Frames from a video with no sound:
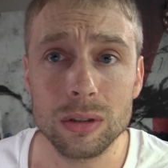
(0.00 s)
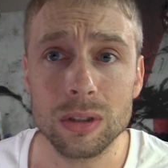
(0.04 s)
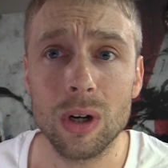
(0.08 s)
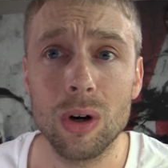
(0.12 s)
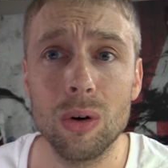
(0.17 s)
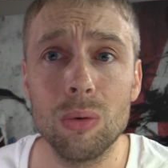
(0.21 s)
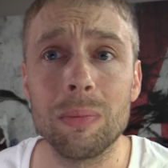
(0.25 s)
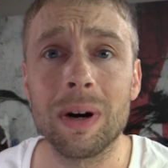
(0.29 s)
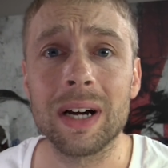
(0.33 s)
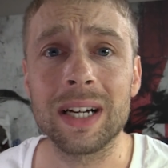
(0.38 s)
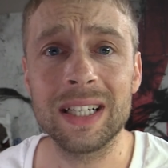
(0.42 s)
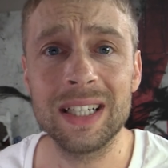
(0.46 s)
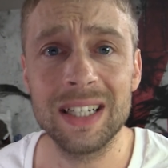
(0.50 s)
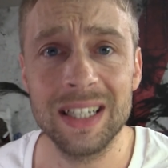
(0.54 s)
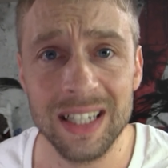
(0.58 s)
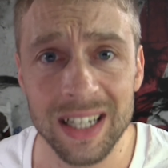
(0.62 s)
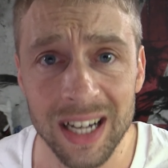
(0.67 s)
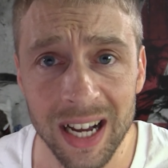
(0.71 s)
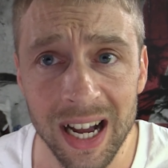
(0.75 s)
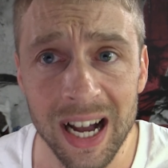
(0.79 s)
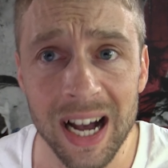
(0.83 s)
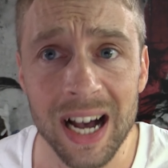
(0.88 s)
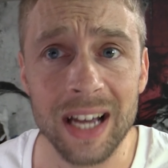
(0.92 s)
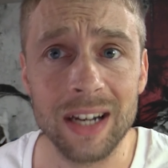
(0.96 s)
Oh my
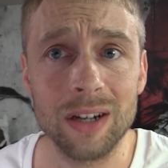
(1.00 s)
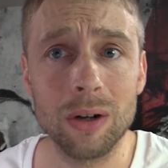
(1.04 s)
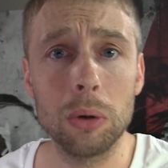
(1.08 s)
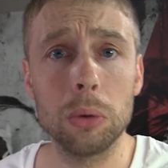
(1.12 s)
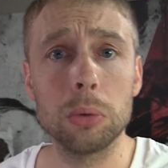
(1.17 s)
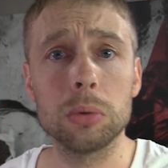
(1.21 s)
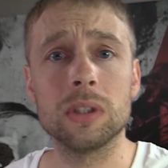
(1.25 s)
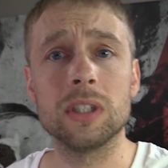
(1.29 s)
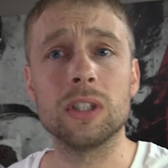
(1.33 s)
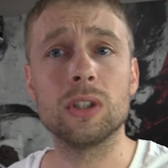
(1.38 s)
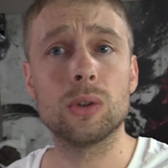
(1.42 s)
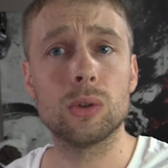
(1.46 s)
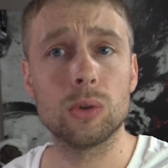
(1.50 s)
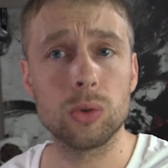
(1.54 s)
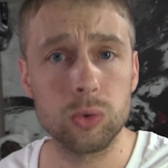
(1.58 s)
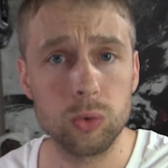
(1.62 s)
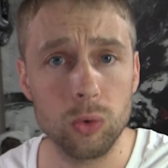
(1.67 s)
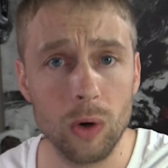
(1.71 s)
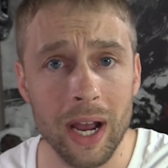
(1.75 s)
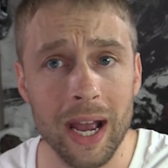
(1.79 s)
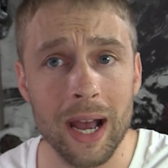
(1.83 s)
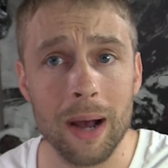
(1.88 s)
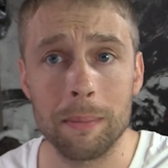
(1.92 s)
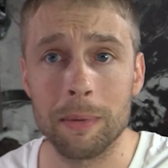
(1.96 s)
God, holy
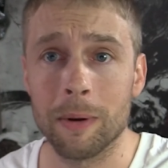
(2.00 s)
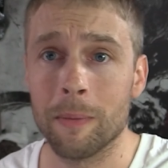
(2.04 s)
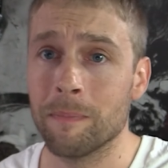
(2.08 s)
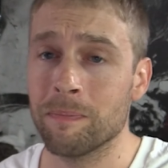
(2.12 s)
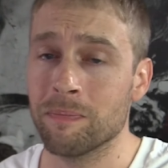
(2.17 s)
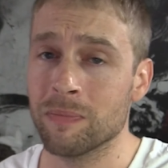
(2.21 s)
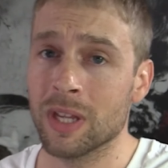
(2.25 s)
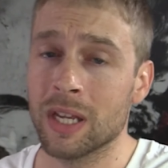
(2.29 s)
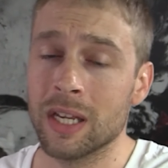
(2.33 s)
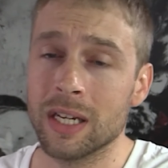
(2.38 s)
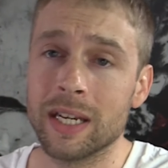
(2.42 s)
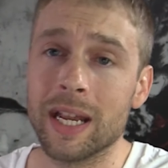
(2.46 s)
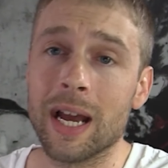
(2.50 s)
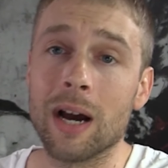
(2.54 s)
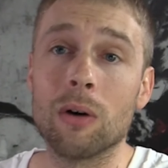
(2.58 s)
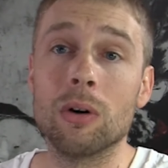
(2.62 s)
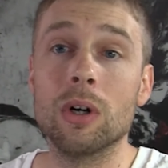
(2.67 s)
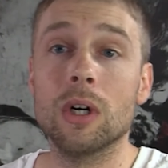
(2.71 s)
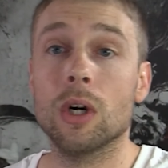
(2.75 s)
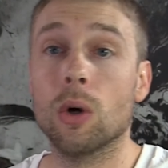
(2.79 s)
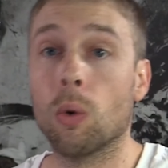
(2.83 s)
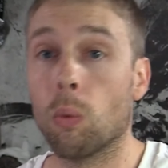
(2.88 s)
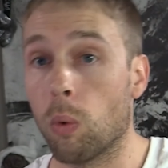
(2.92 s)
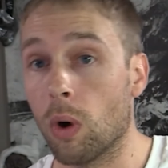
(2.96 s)
crap. Now,
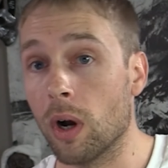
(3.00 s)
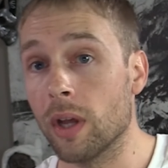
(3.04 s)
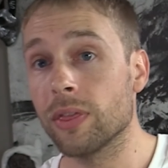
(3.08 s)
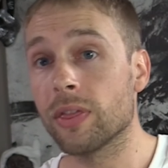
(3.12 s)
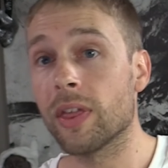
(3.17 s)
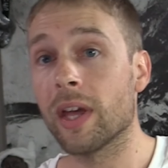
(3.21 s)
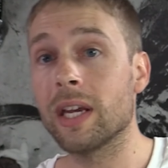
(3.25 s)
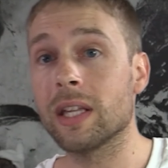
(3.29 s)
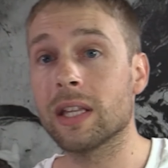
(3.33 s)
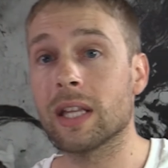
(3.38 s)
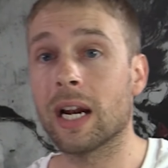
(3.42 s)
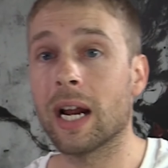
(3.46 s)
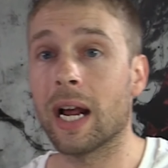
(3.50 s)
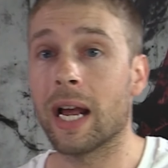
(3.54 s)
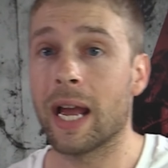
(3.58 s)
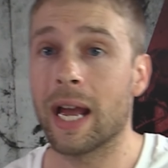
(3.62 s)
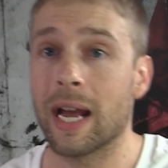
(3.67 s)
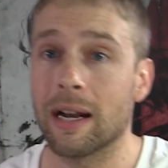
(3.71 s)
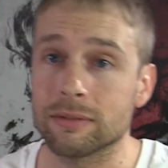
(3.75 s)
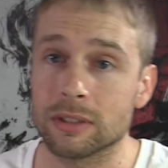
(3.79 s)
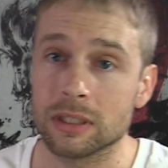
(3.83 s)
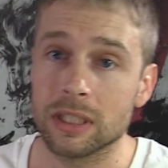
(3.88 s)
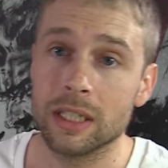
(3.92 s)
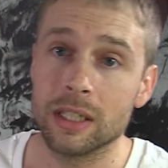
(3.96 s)
one thing that I
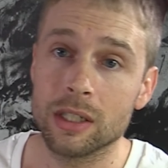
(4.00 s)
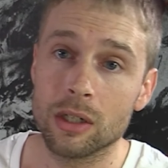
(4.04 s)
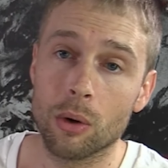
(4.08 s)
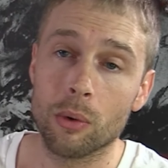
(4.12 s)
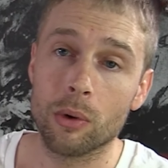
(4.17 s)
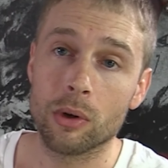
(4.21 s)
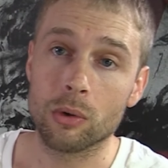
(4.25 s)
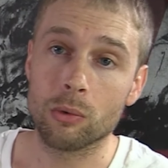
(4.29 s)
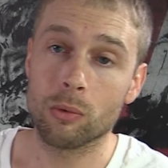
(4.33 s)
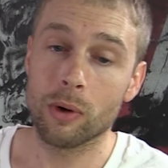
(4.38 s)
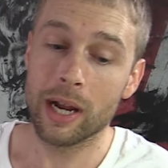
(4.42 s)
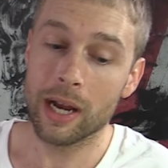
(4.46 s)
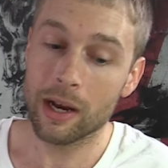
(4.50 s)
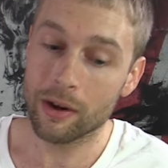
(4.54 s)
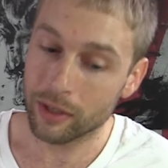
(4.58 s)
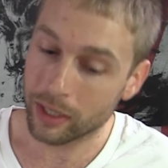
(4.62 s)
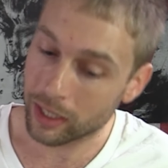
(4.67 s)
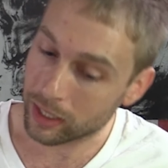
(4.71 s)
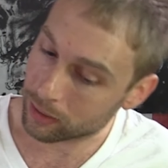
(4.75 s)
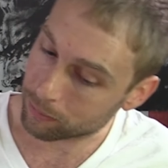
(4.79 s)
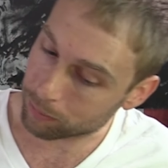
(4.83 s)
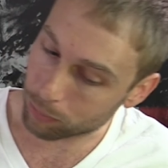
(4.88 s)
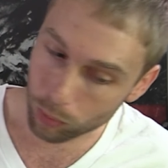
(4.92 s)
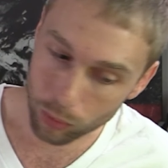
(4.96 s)
have seen going around,
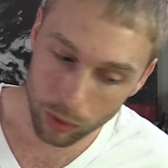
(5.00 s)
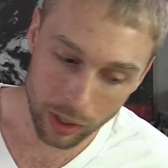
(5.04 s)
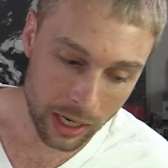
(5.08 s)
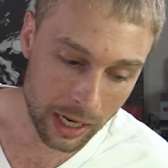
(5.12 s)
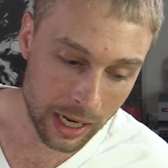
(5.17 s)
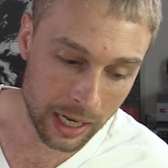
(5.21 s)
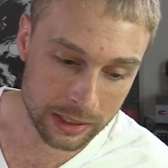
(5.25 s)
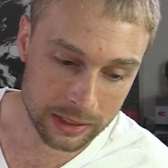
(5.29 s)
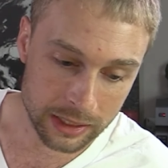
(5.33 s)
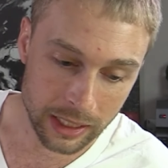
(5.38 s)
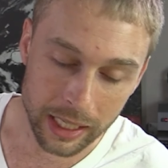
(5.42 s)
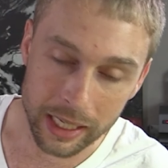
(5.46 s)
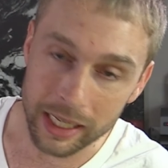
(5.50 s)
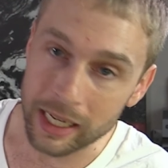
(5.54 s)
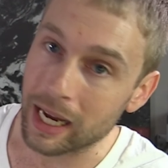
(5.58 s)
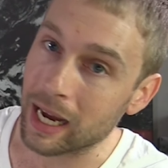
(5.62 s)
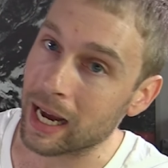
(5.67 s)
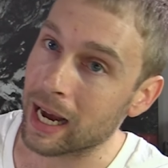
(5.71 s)
and boy, I tell you,